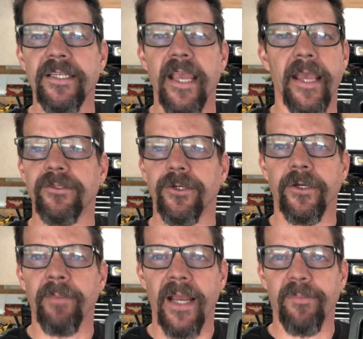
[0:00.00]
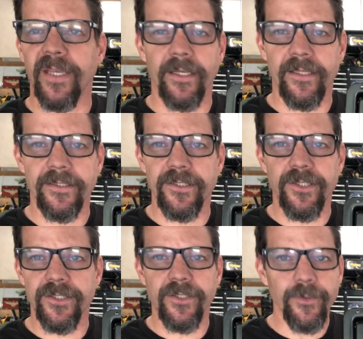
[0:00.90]
answer, in my opinion. This is
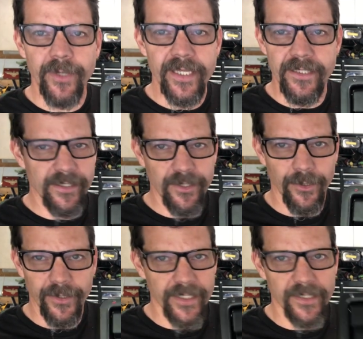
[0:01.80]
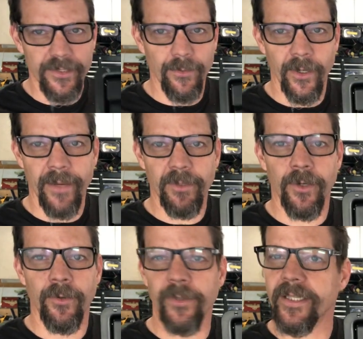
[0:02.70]
just too easy, so this is the one I'm
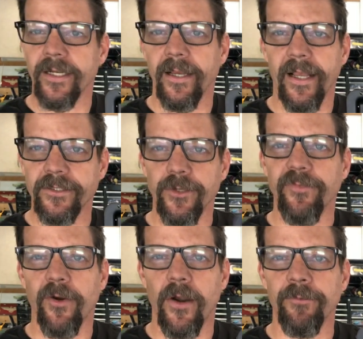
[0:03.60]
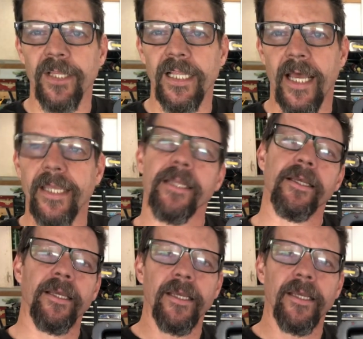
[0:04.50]
going with, and so far I really like it.